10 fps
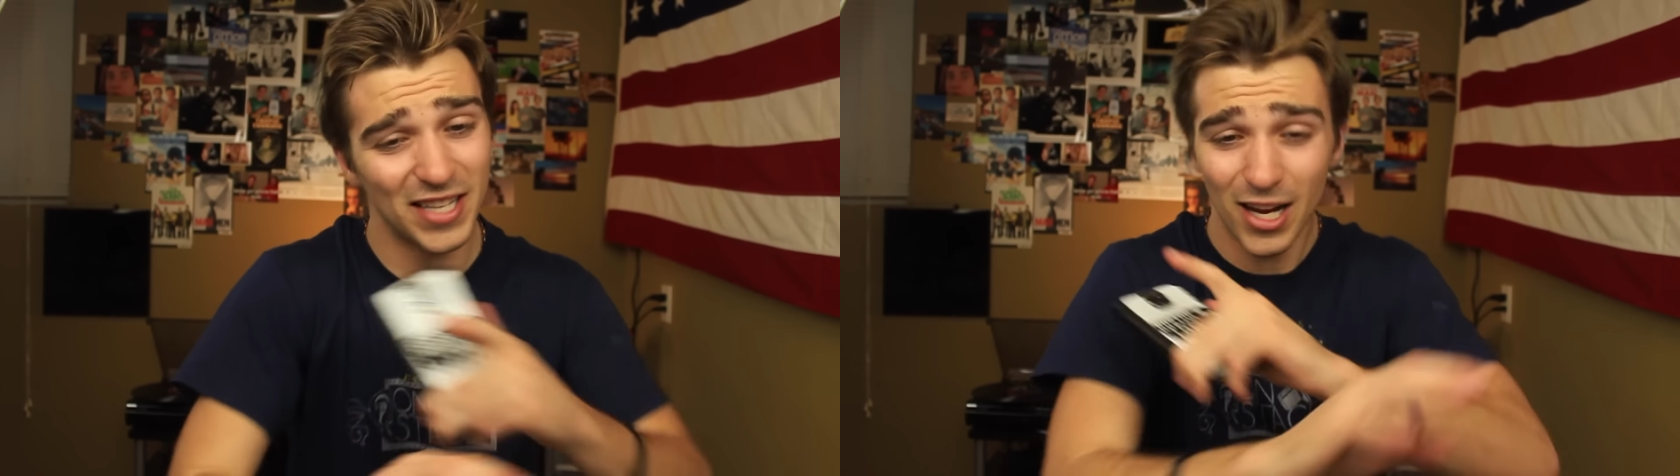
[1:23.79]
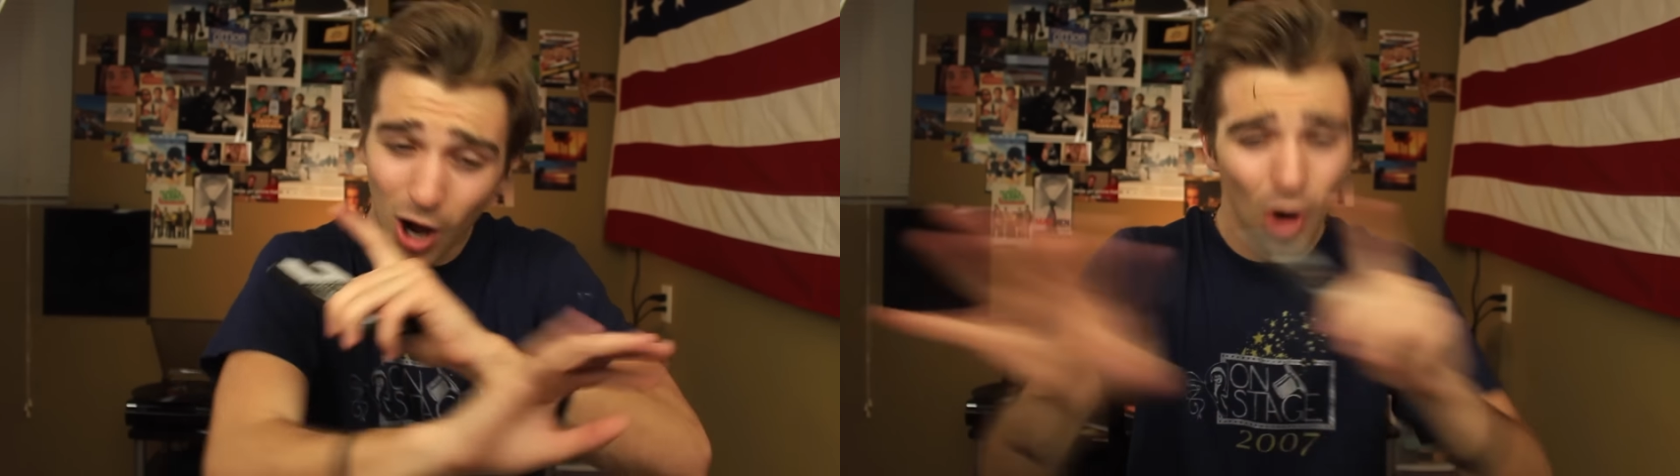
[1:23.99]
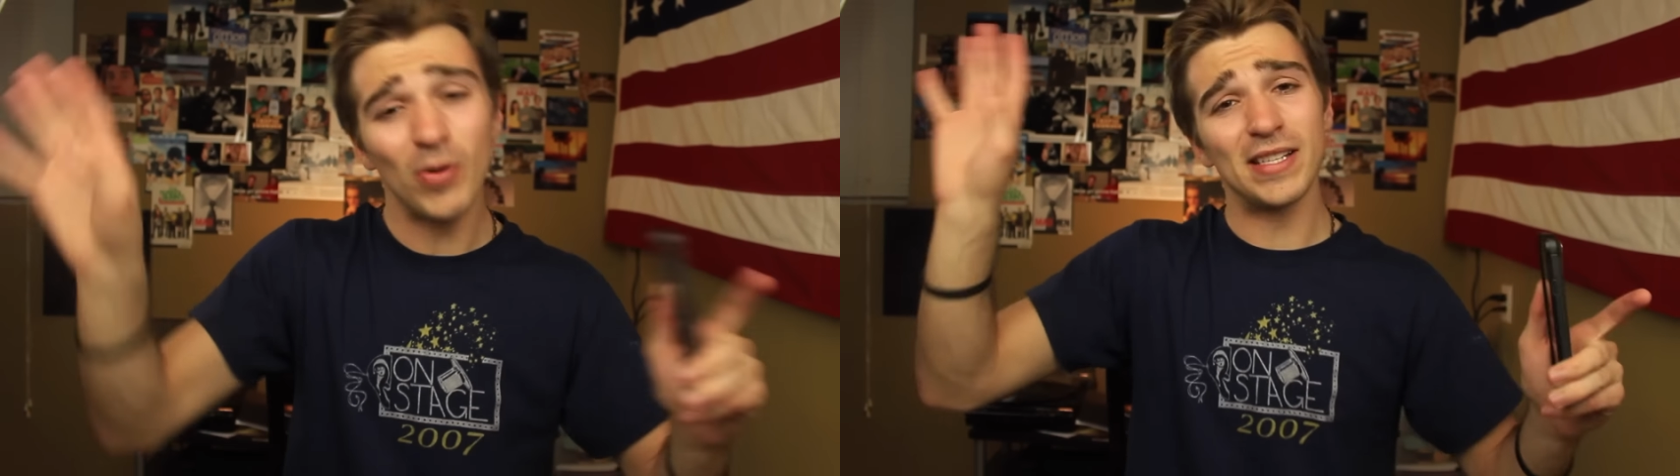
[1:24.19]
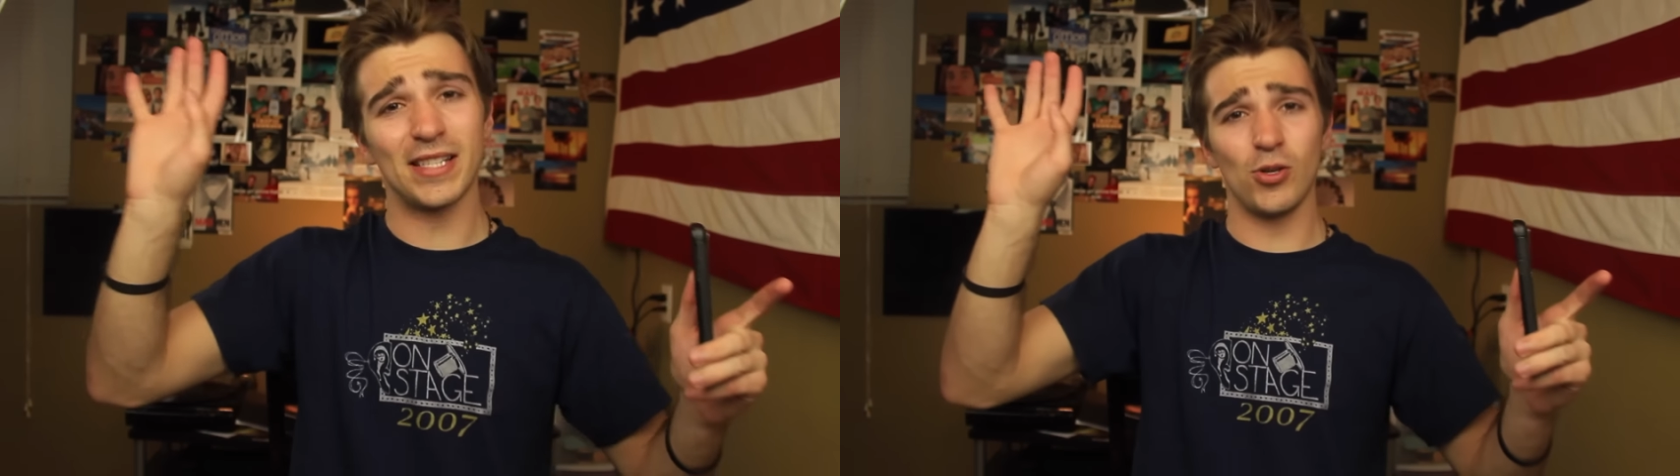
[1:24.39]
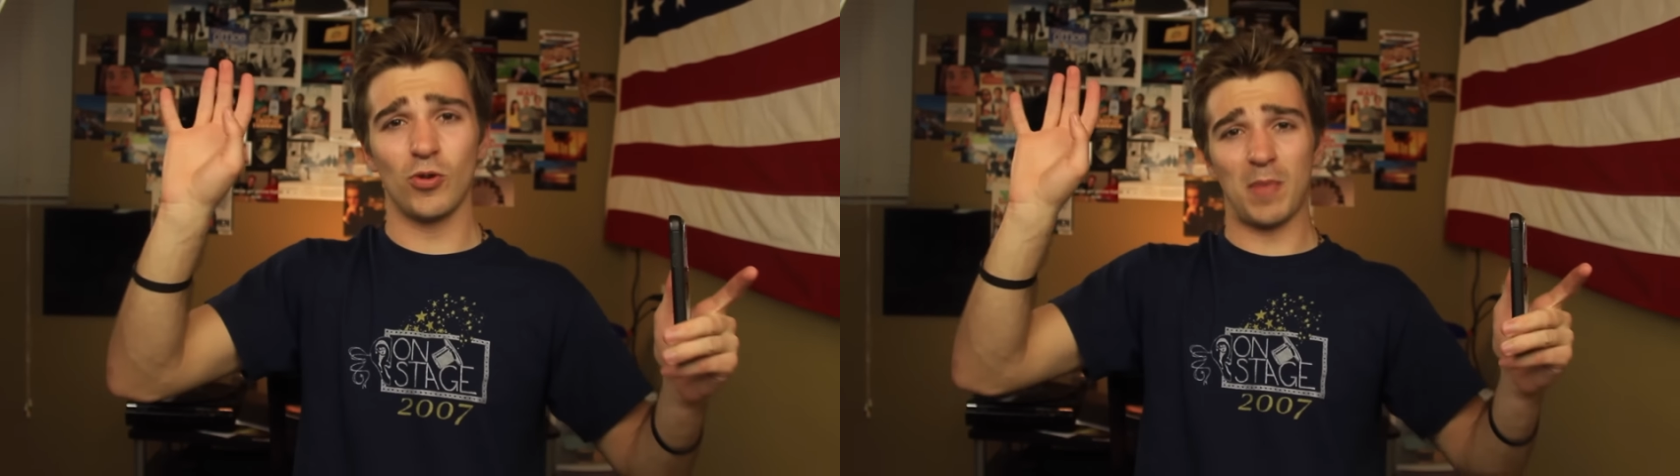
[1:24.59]
I always
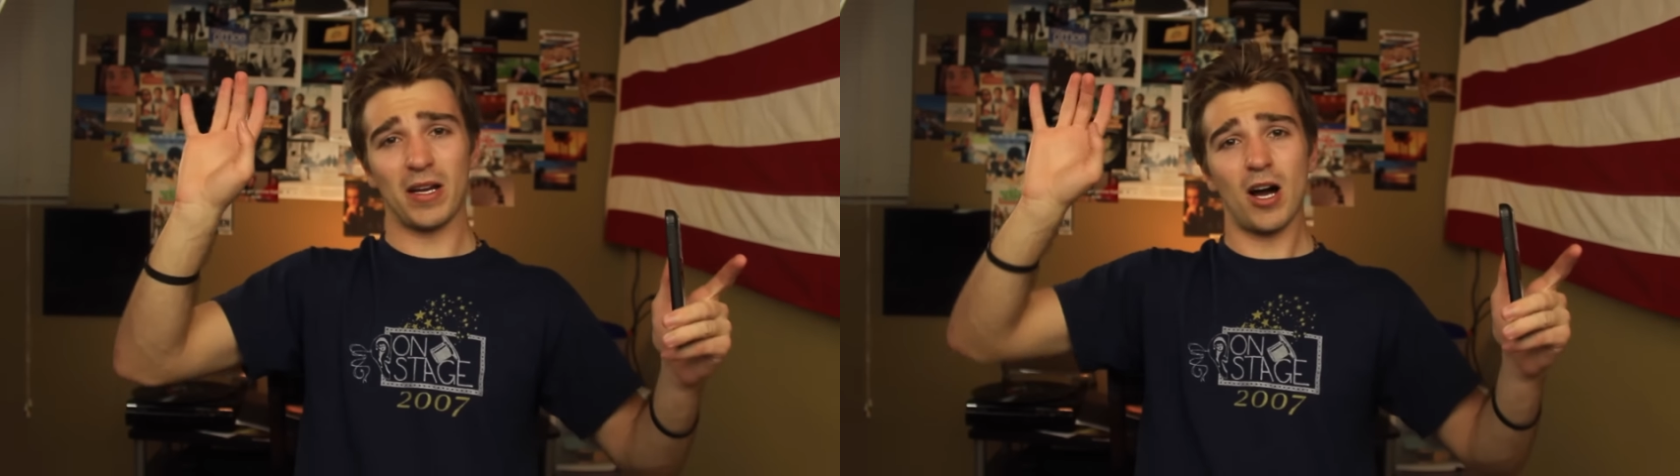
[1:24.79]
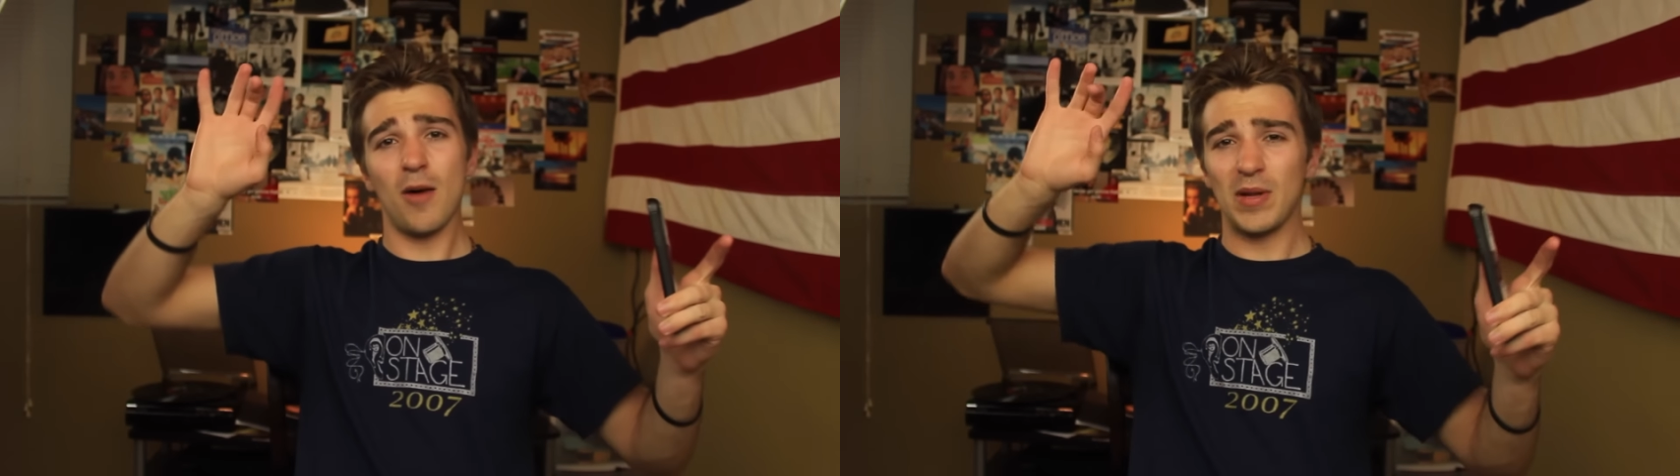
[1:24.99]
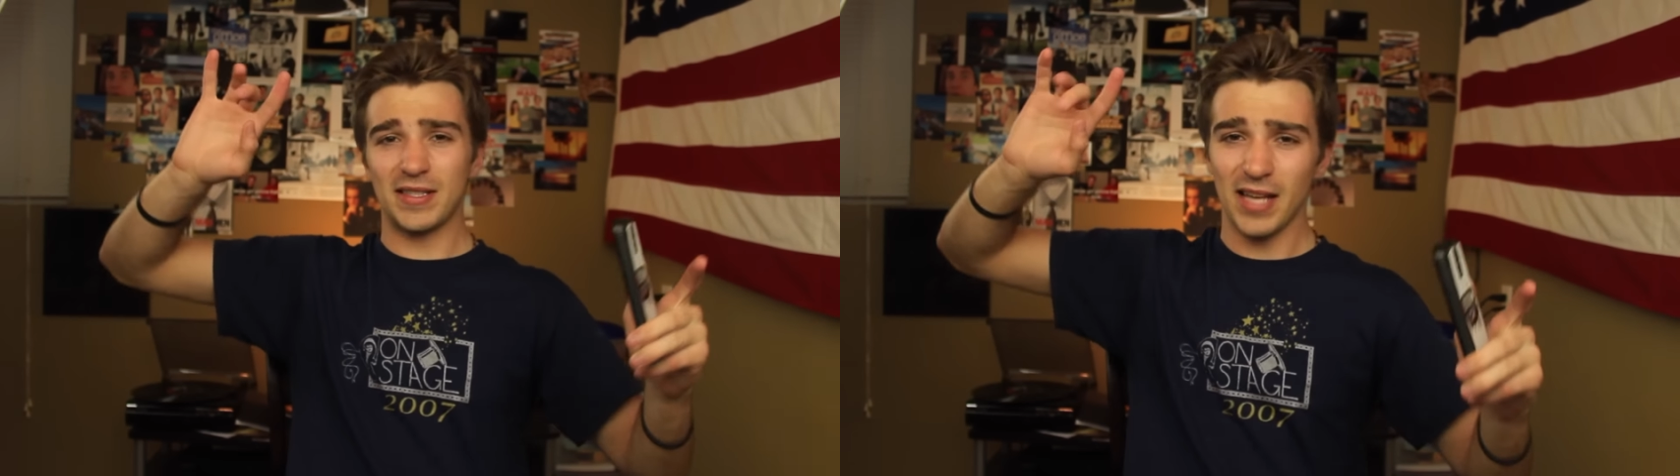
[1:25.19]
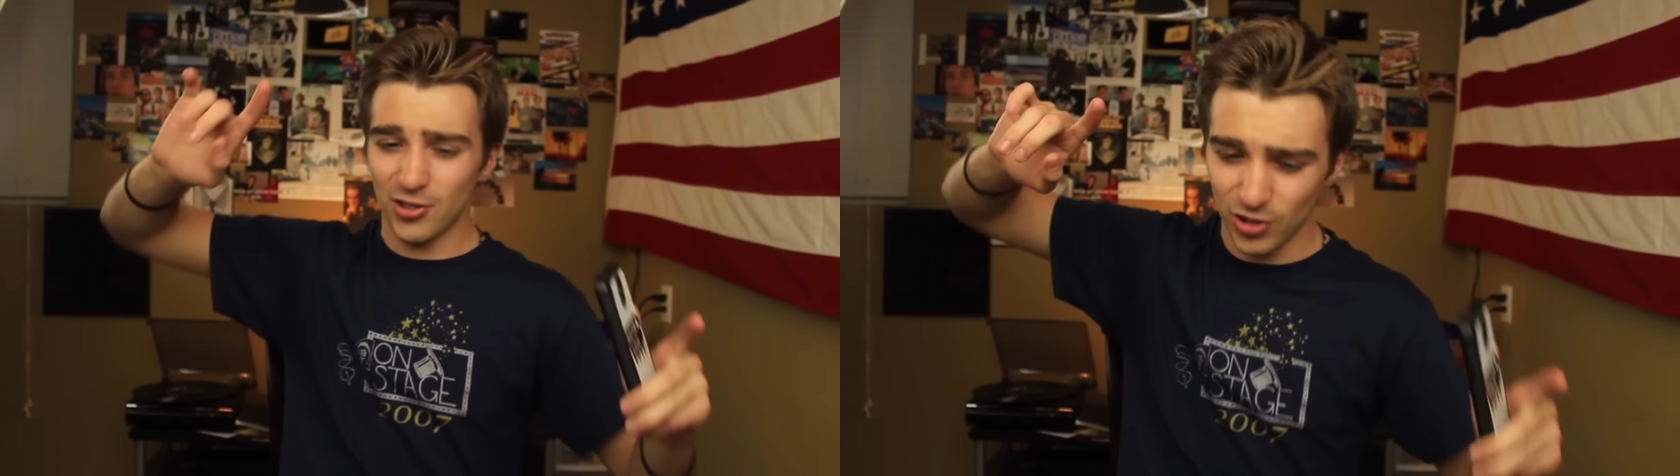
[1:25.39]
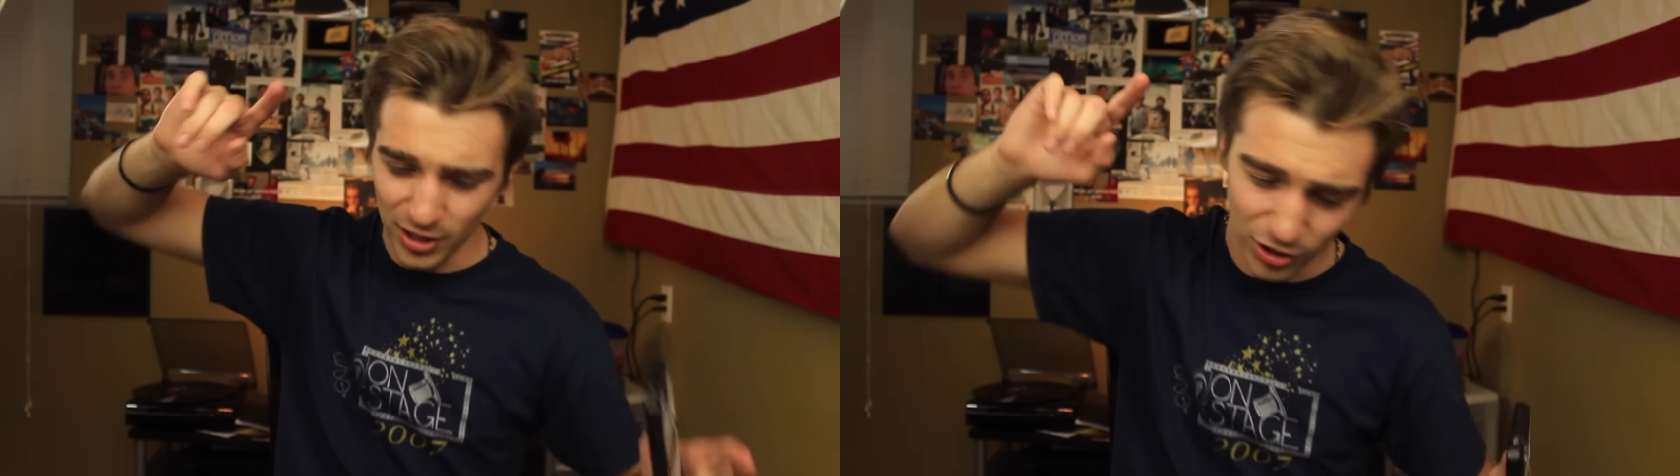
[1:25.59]
see you in my comment
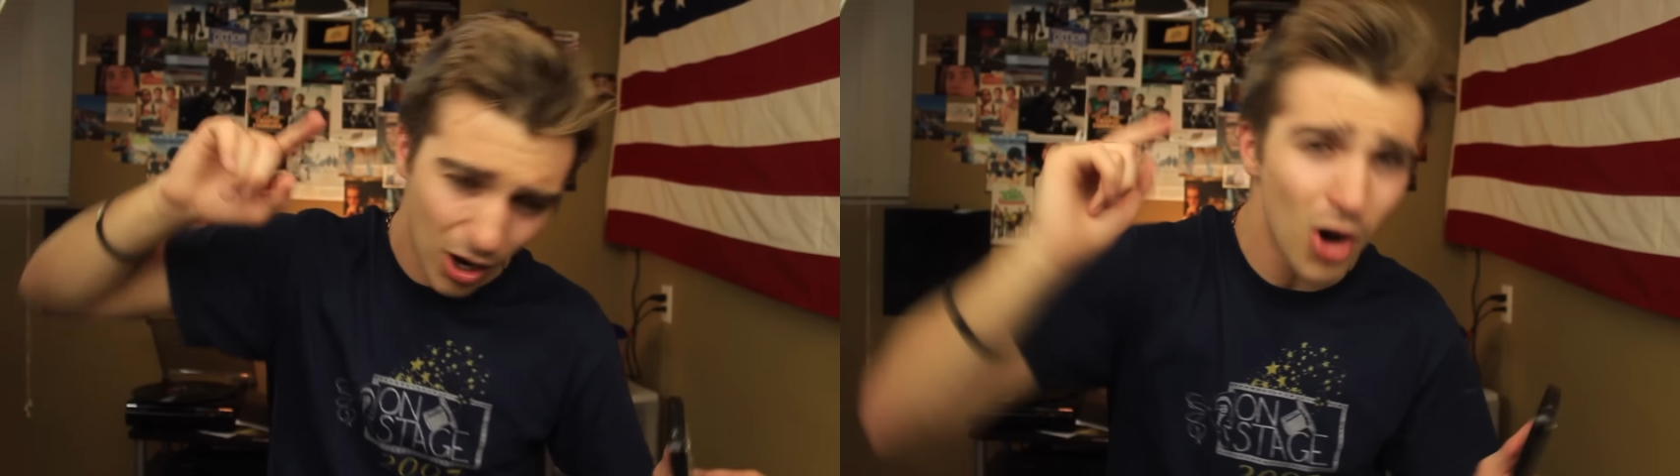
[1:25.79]
section, and you're